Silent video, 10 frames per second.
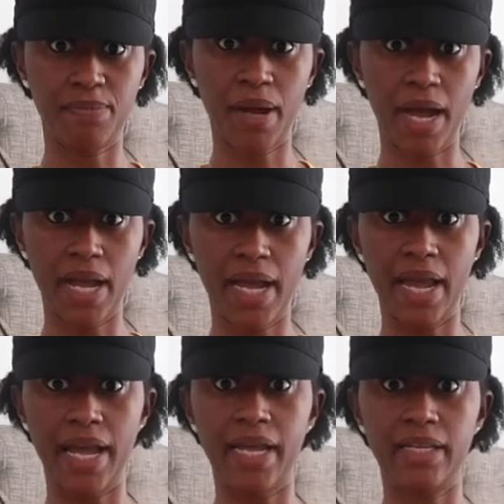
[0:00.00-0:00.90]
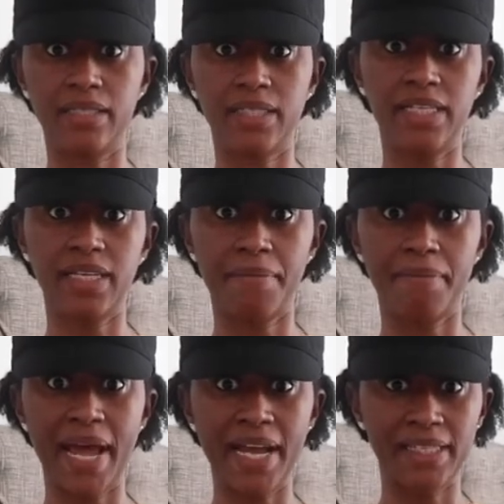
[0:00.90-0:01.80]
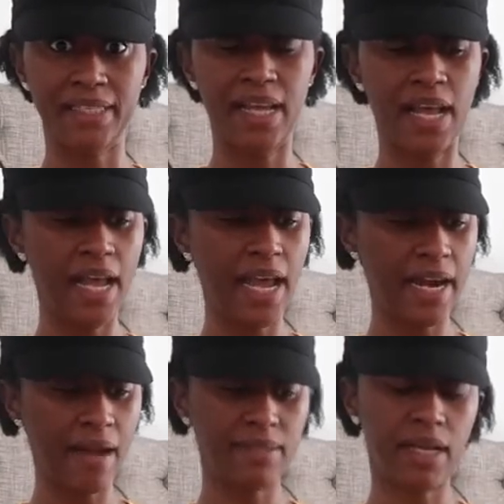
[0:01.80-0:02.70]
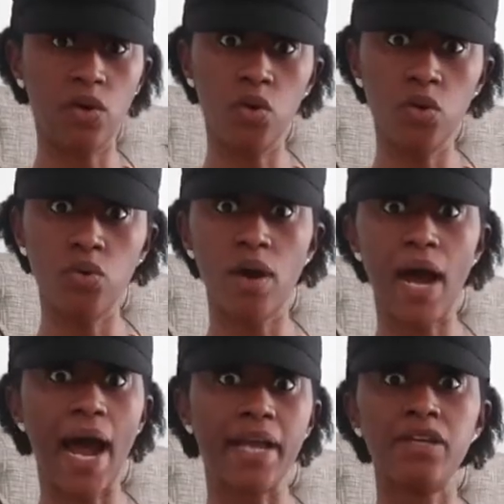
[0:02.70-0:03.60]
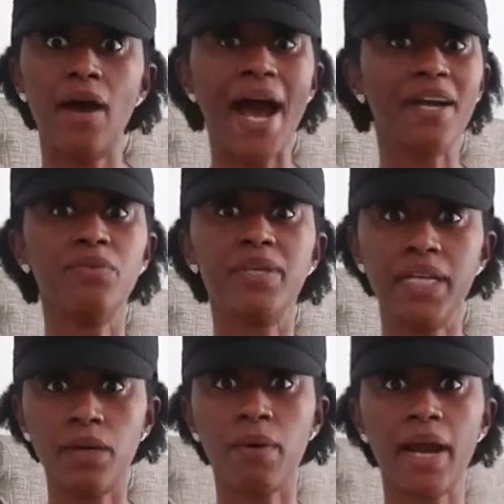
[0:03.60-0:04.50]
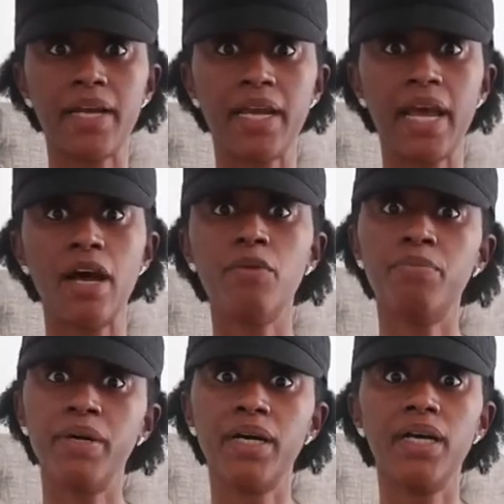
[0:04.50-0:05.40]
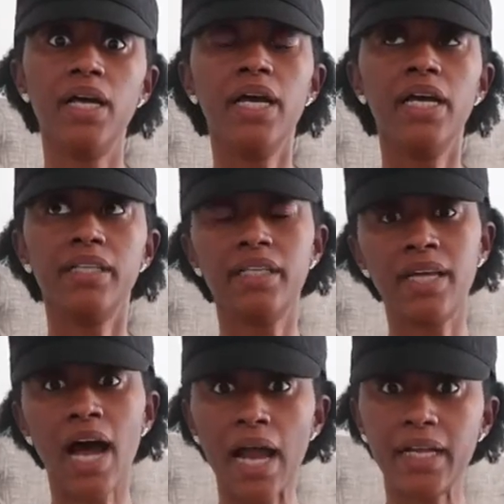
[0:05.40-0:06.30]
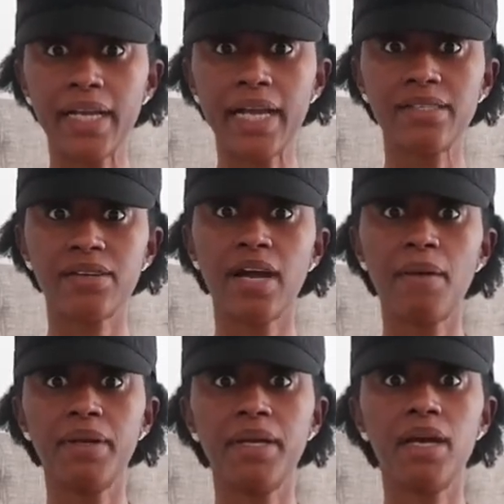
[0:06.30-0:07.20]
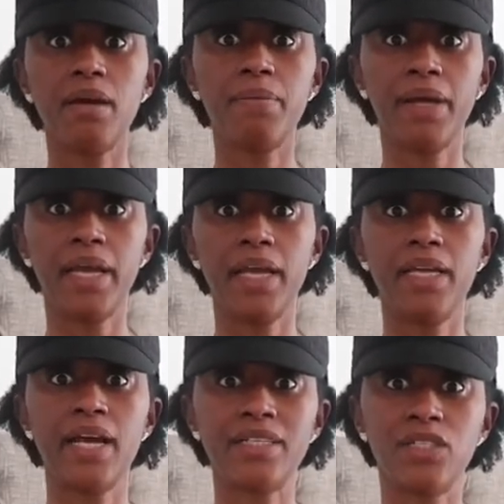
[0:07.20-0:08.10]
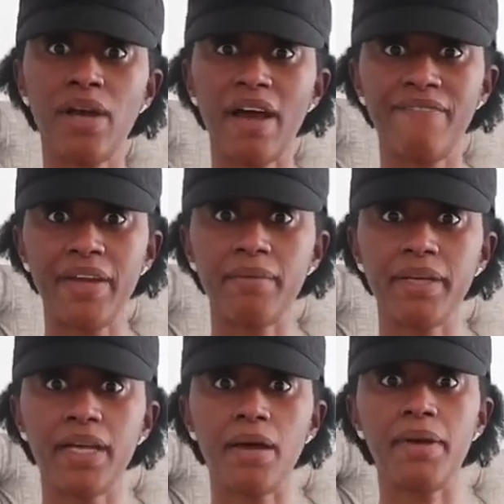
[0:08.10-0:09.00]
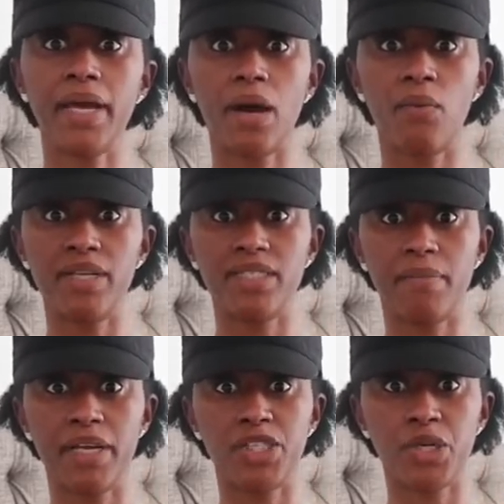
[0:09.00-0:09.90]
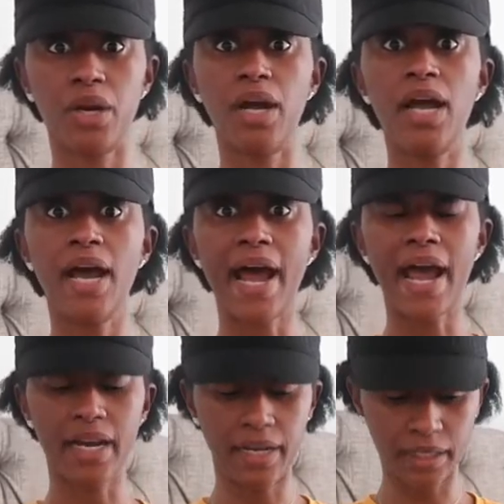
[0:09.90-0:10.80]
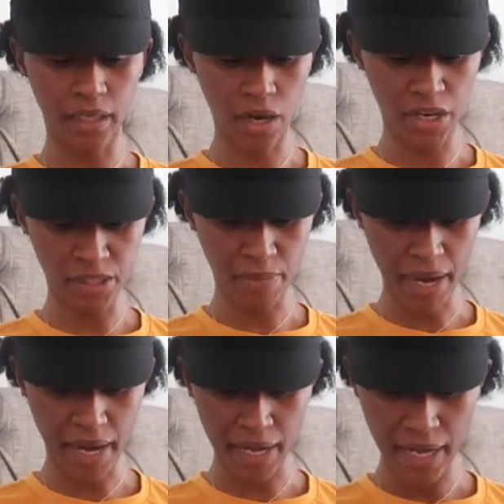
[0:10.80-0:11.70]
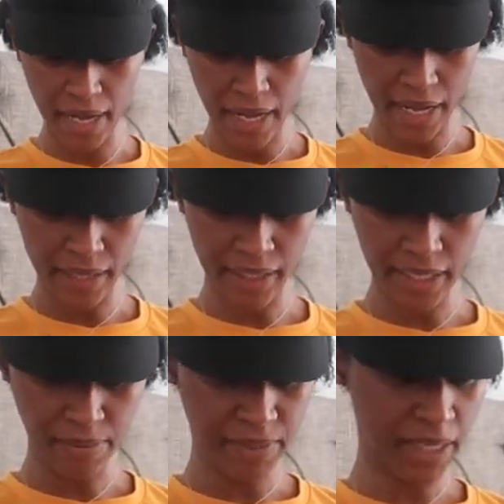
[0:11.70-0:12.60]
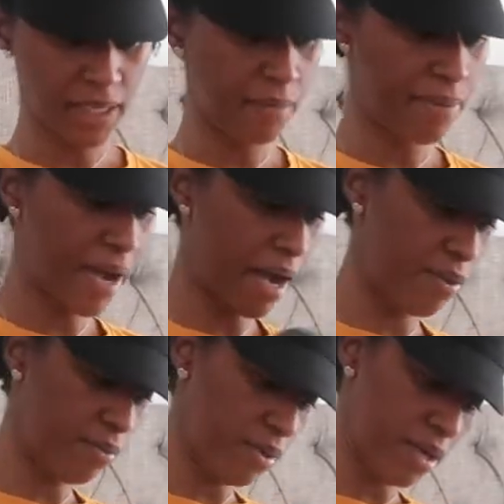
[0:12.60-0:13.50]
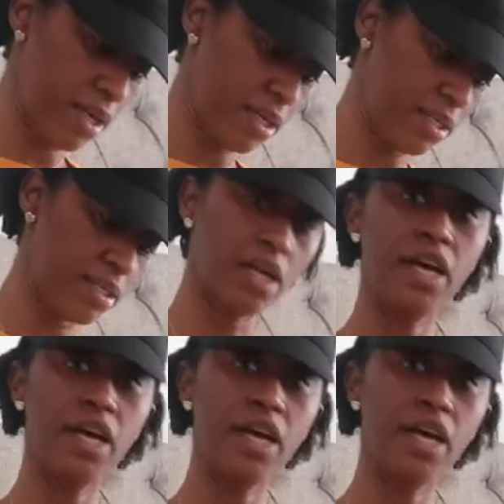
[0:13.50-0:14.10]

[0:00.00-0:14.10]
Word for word: pot at TJ Maxx and I was like, ooh, you know, I don't need it right now, but the holidays are coming up and I do have family coming and I want to make sure I had another large pot. And this particular pot was